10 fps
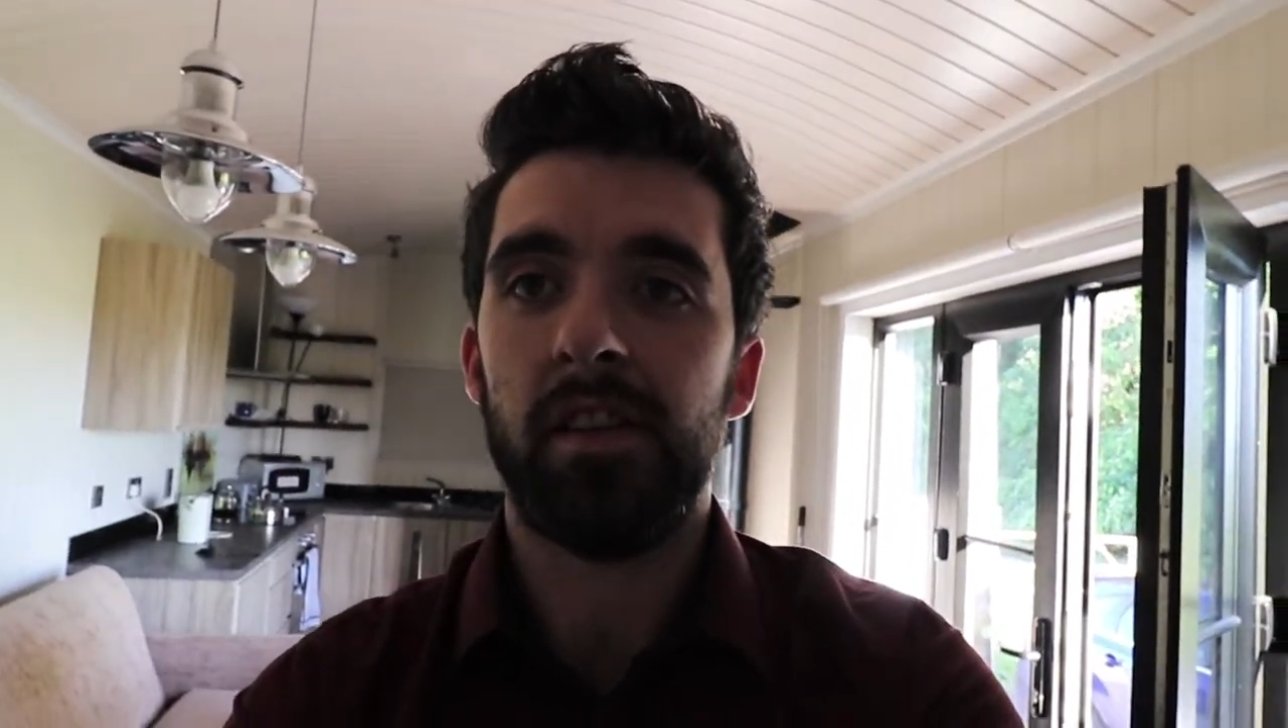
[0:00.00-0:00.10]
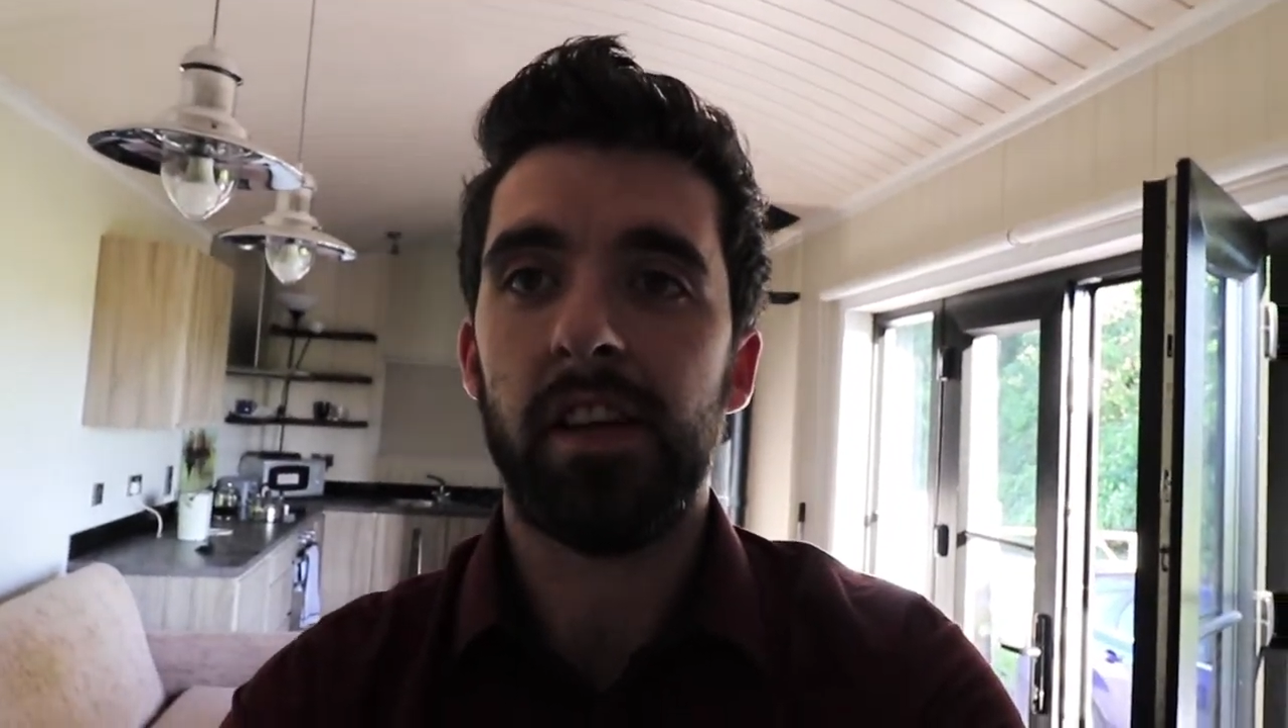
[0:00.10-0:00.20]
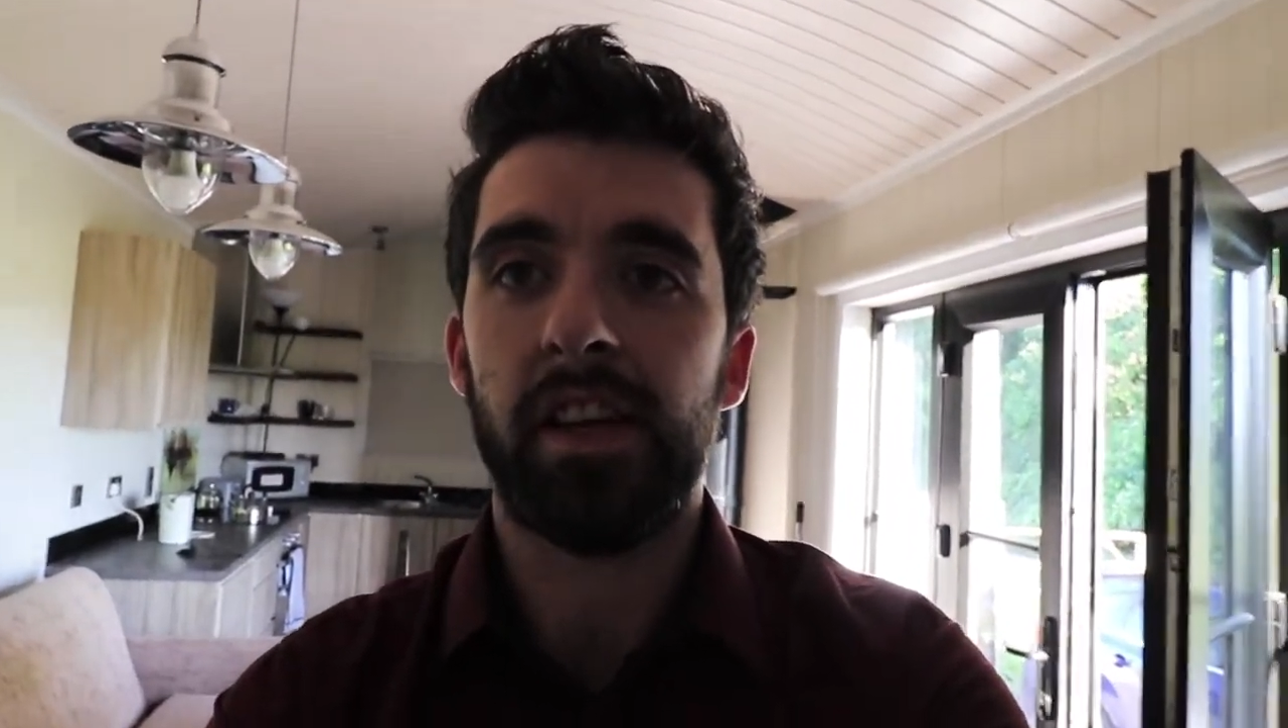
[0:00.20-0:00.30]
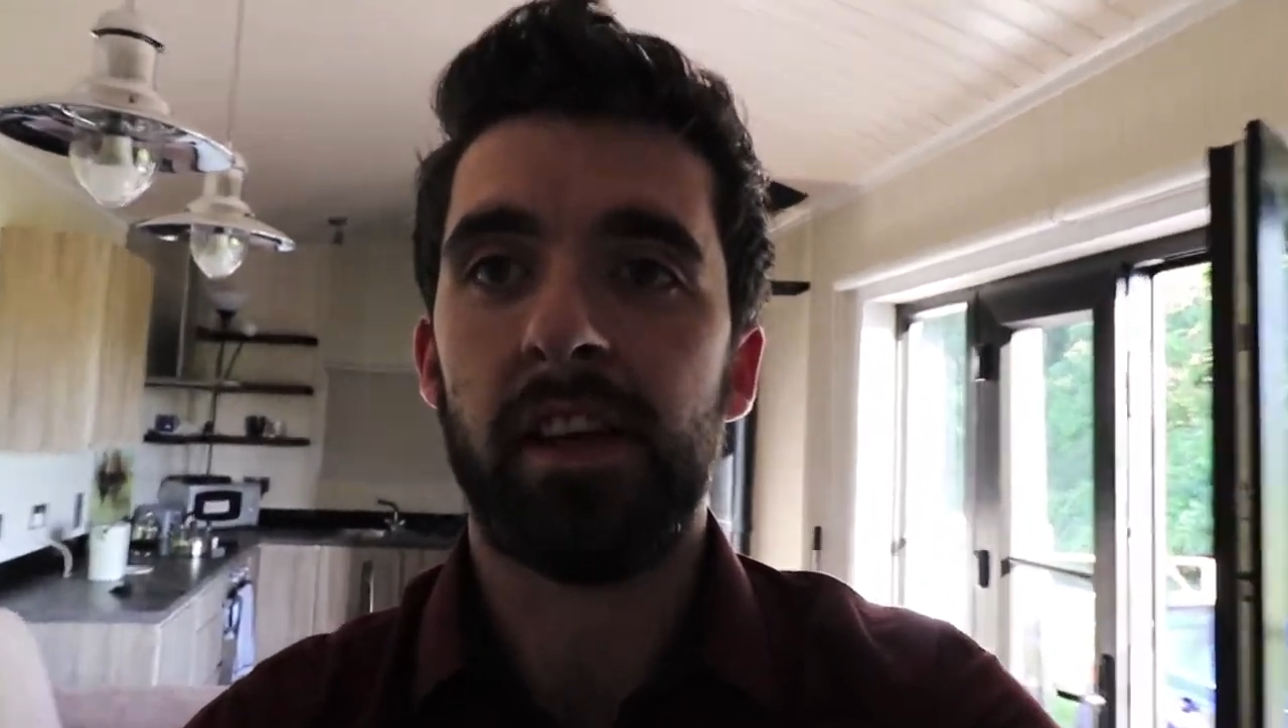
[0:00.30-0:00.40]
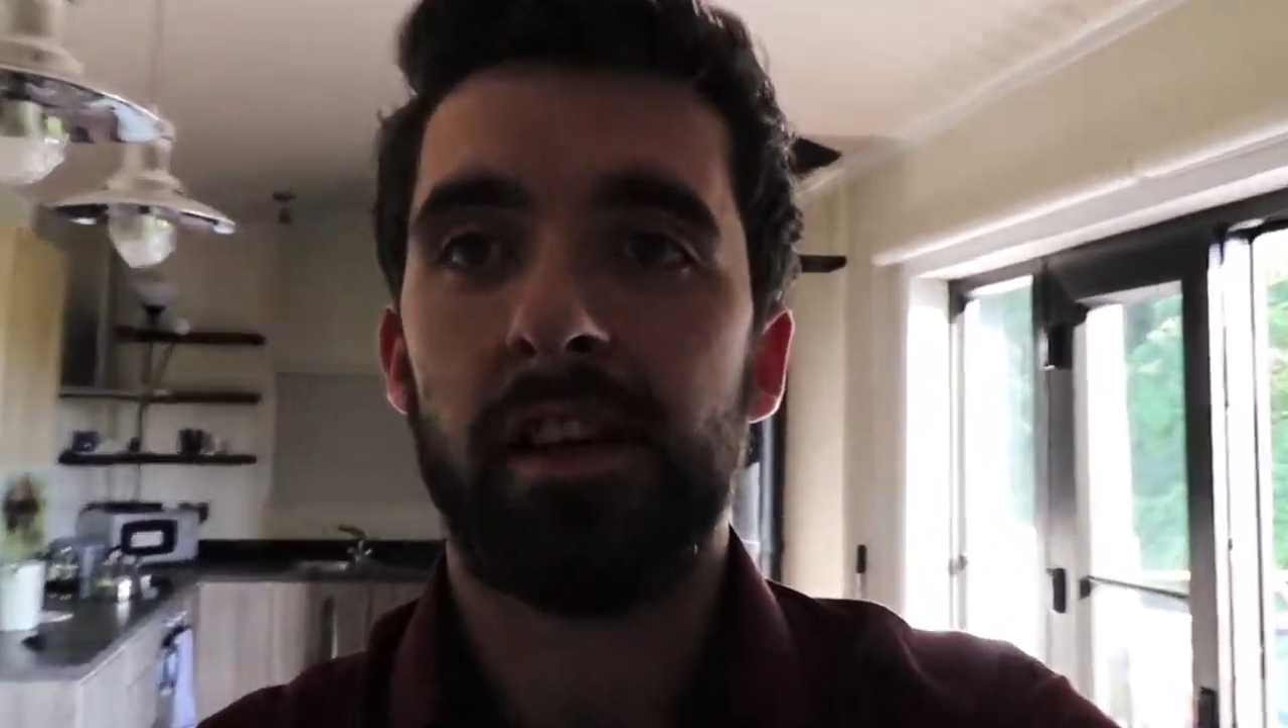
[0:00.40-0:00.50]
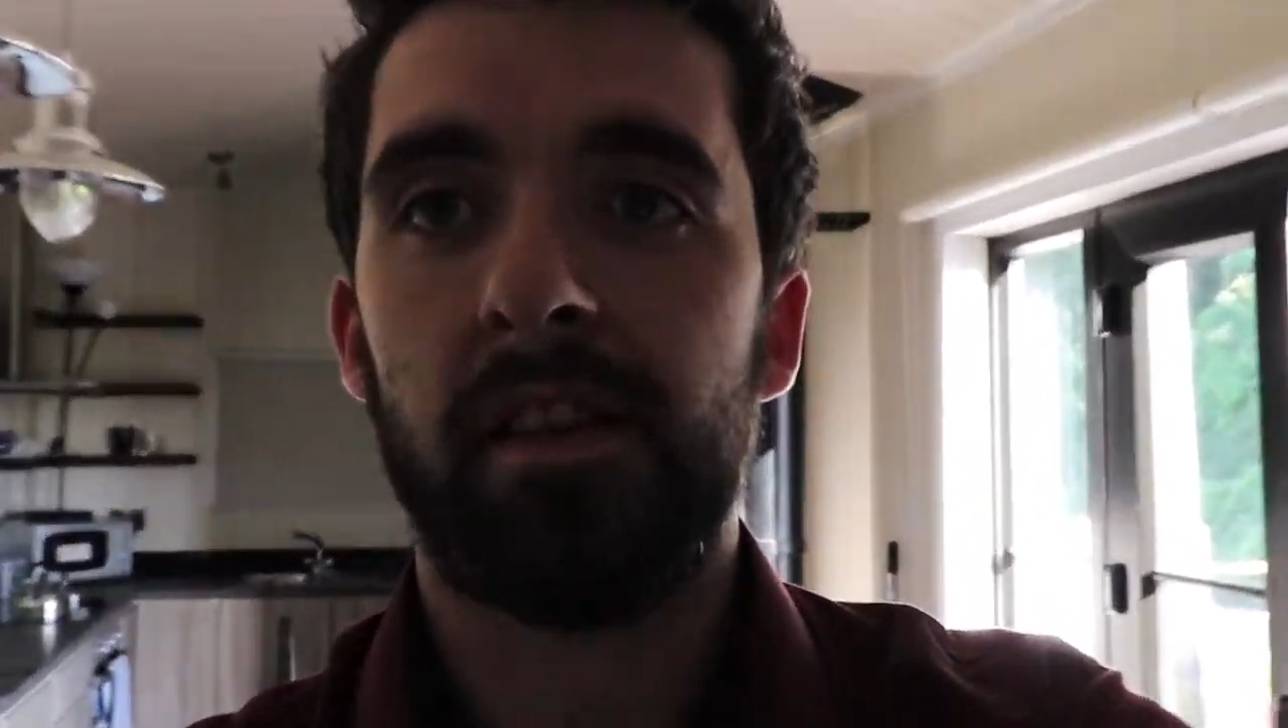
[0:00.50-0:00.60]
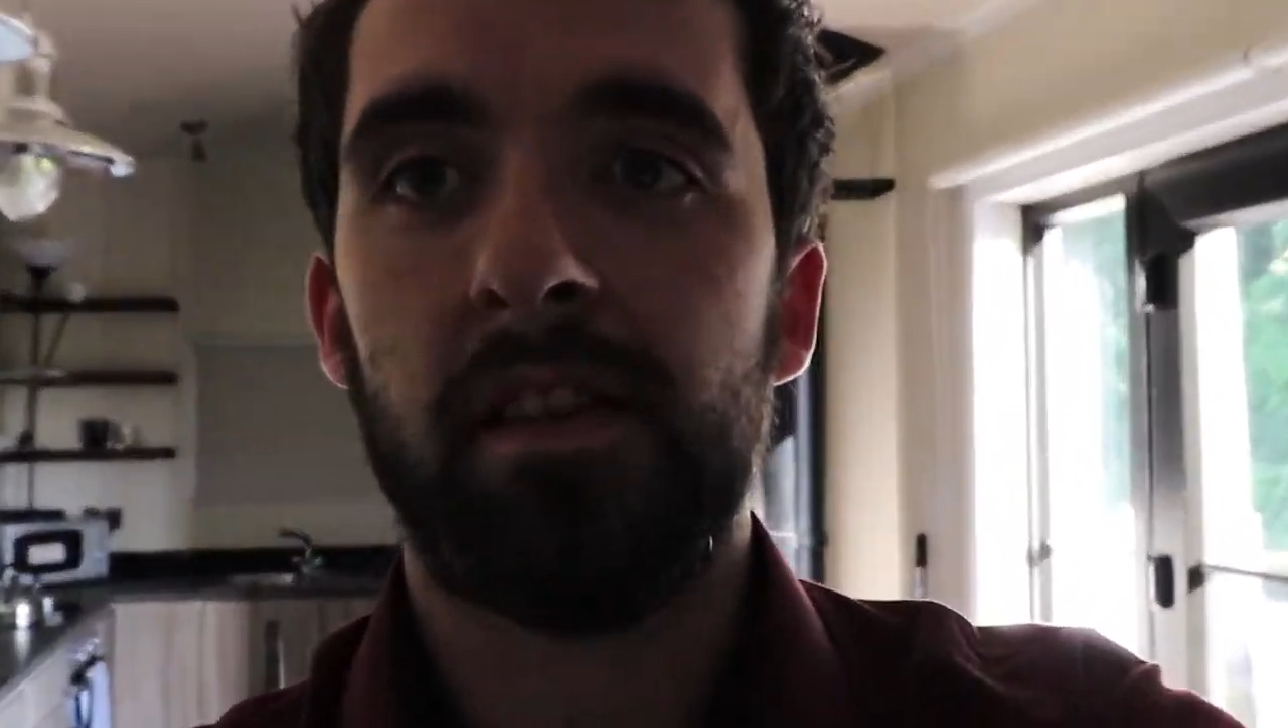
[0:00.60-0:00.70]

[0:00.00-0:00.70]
like